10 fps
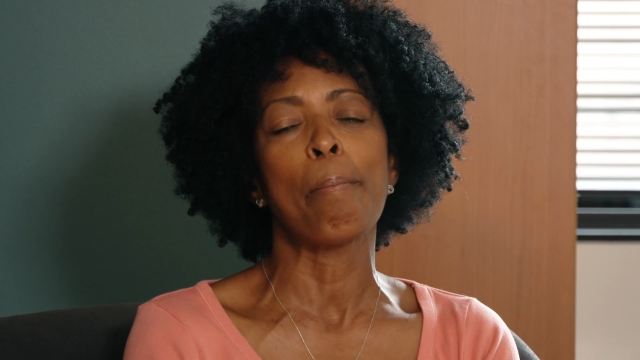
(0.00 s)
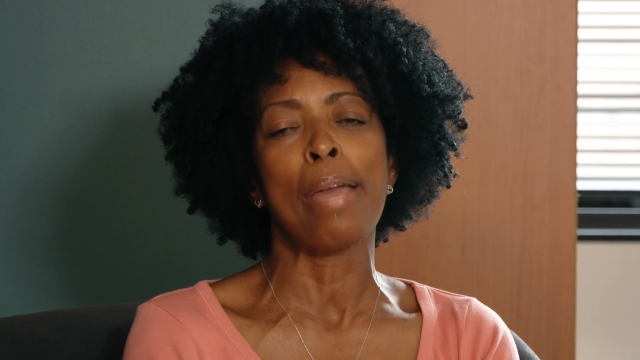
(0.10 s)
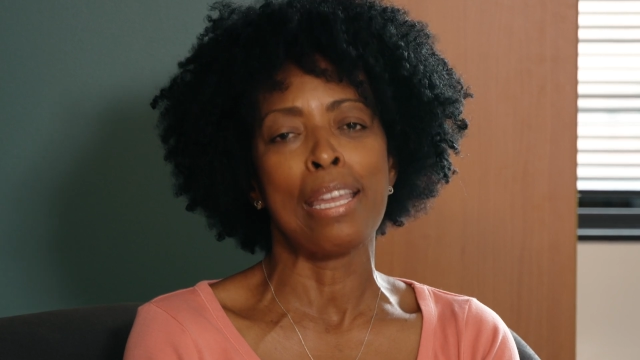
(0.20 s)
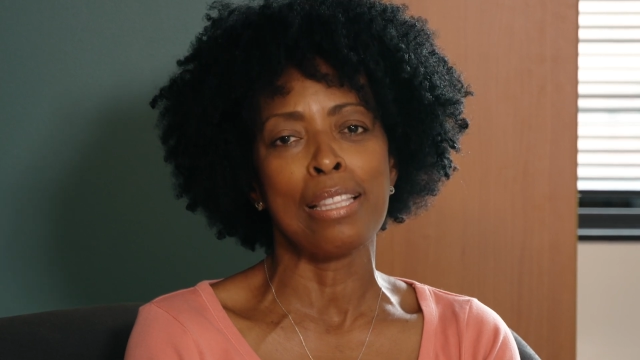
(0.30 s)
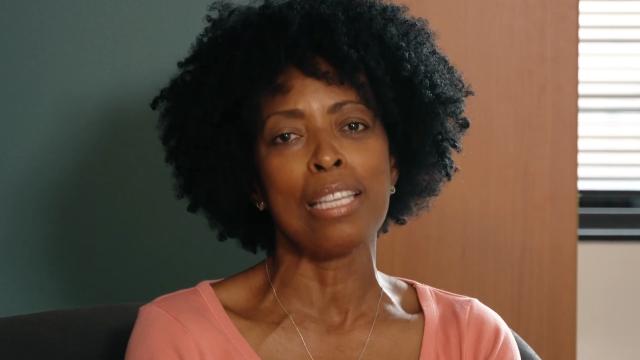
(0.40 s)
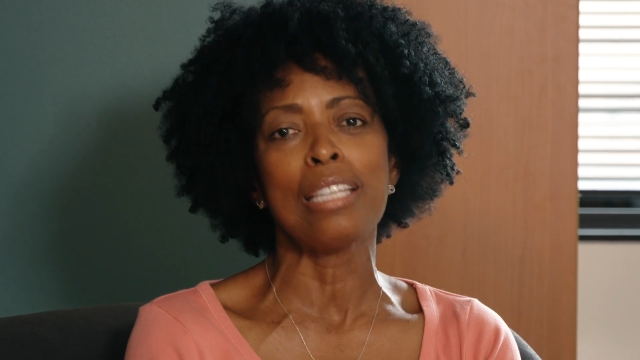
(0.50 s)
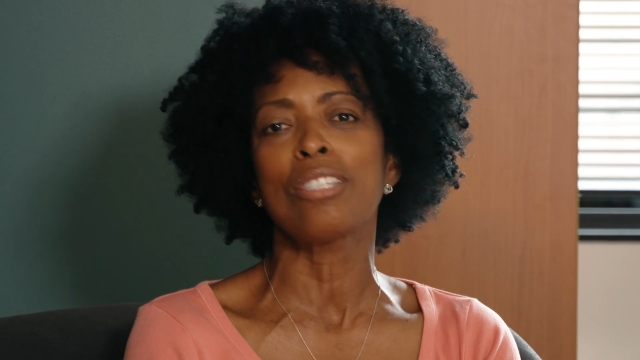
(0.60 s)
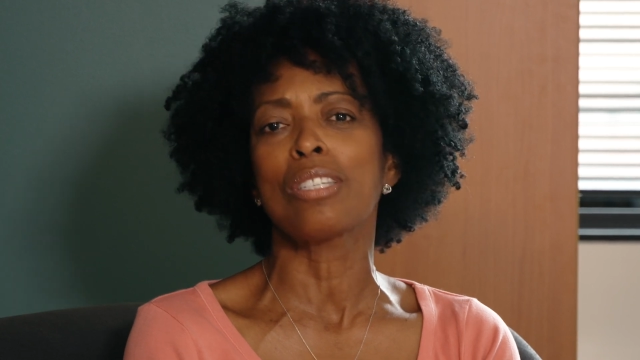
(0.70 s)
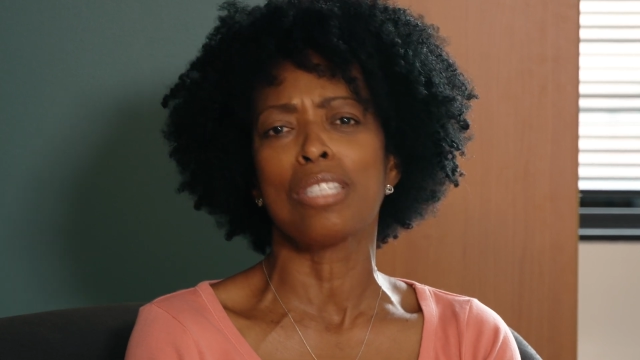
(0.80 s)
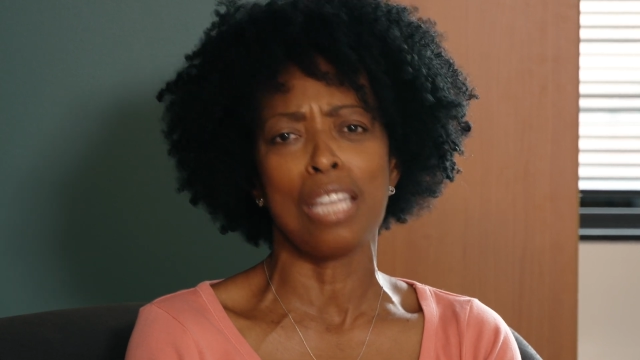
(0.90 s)
mainly,
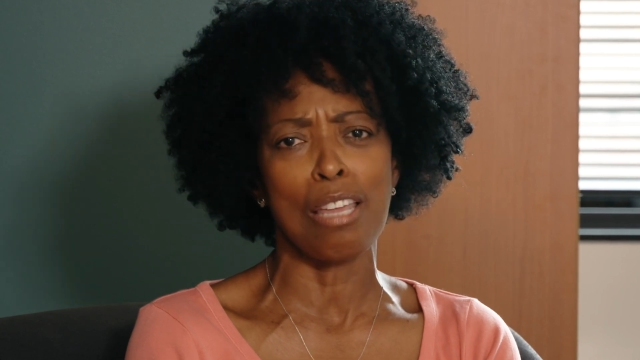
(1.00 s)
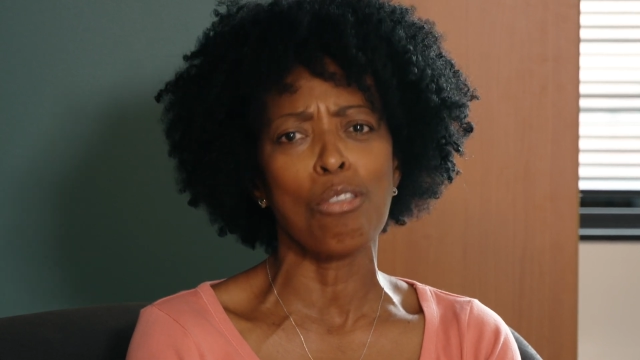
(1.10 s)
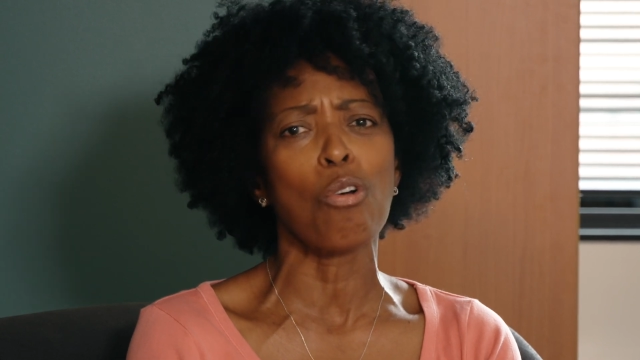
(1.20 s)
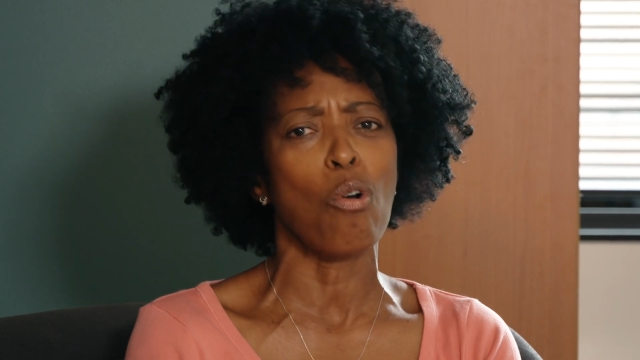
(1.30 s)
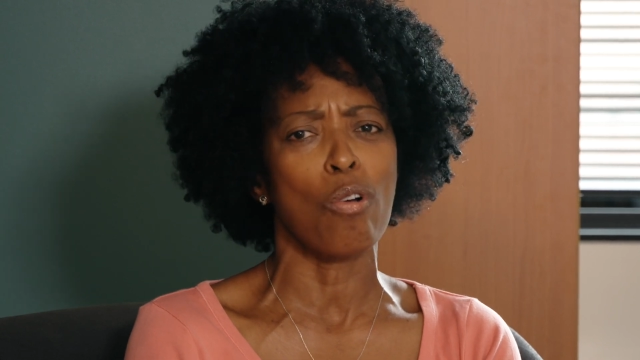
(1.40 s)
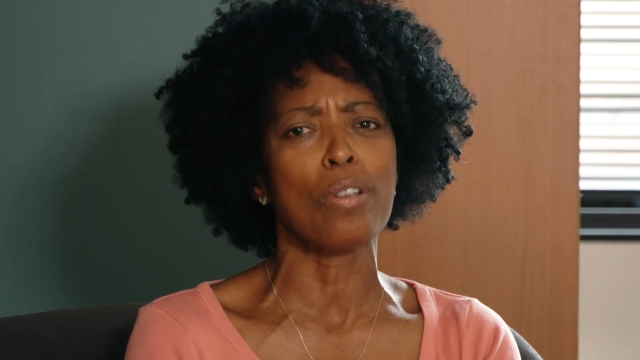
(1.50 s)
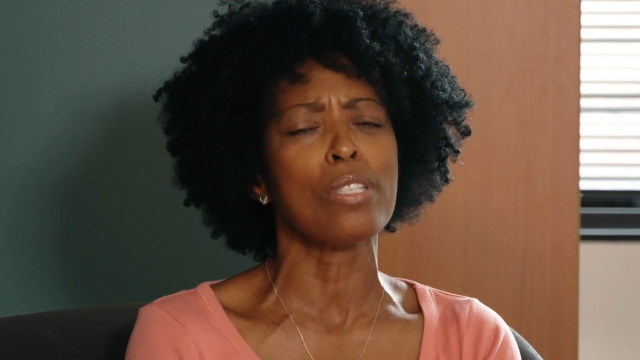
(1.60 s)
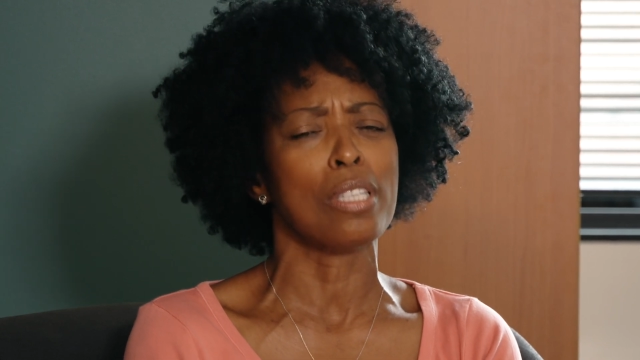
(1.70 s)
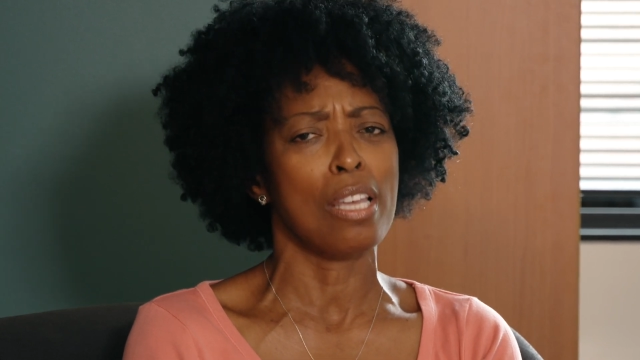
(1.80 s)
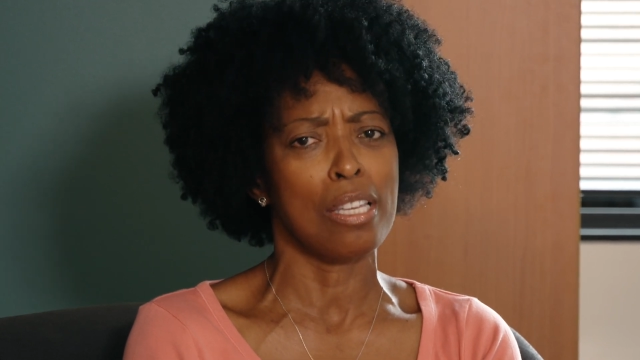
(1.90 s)
just stay the
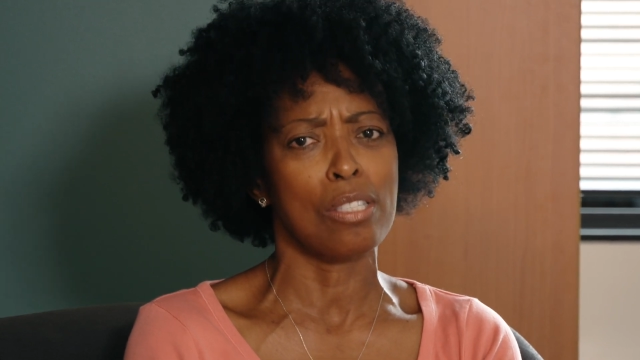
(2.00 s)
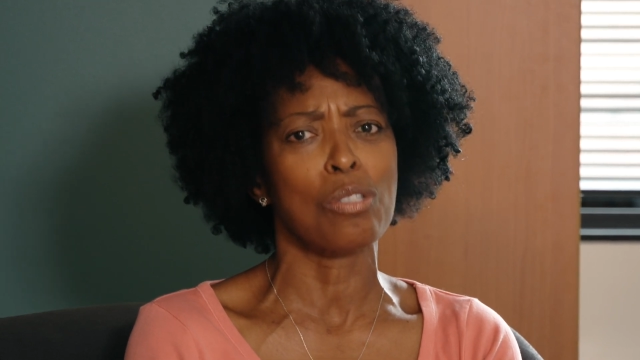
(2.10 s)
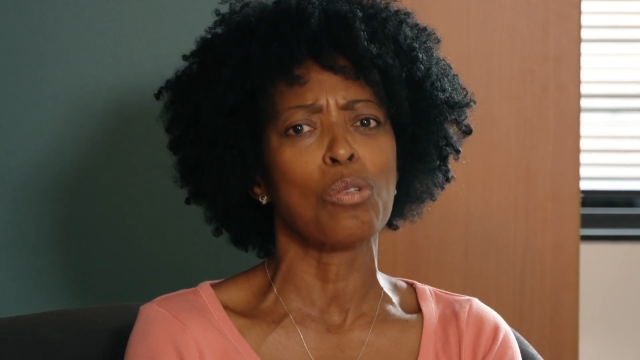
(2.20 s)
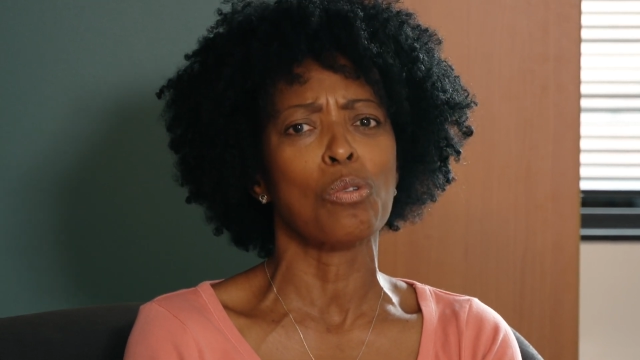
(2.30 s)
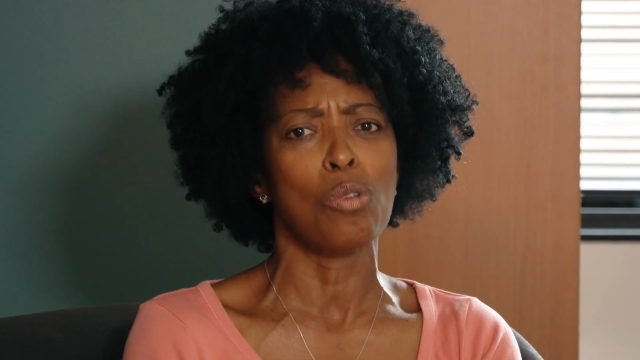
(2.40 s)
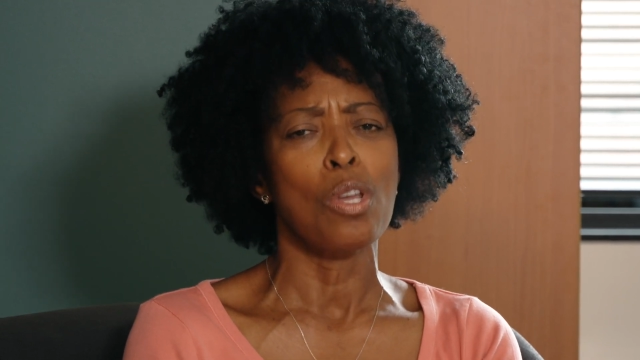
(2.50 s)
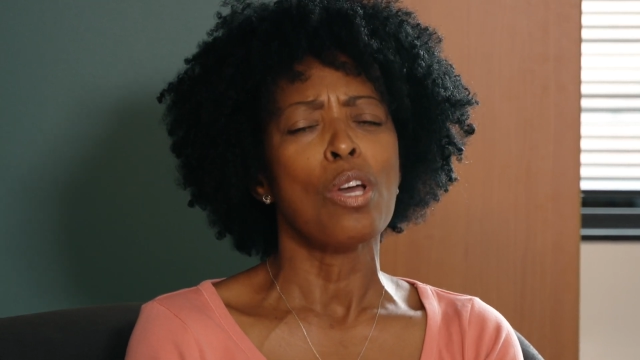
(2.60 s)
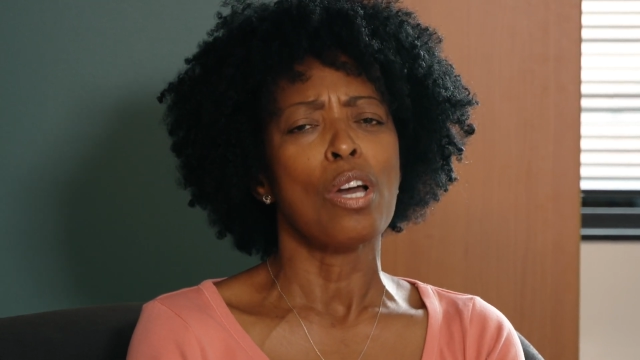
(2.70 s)
course as to